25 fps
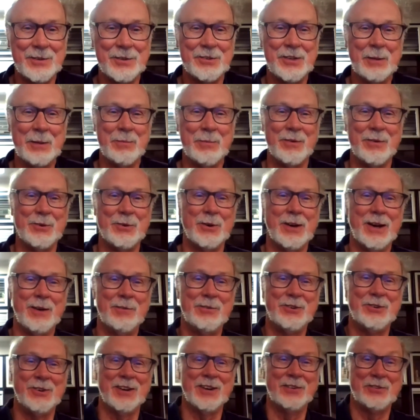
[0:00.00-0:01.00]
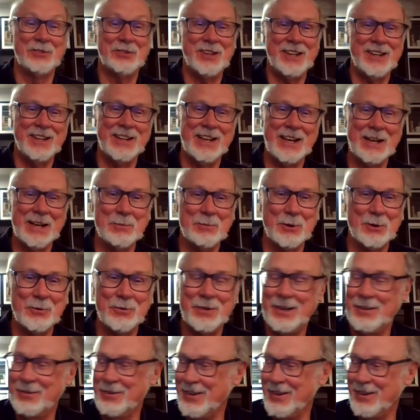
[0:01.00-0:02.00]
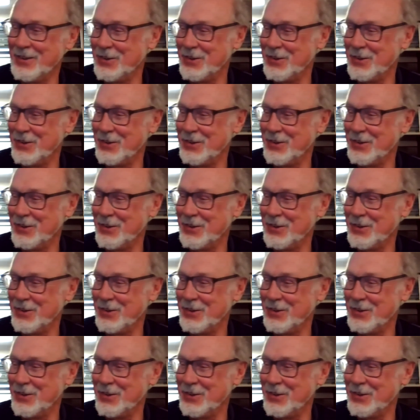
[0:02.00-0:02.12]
Some of you, I'm sure, have seen that movie of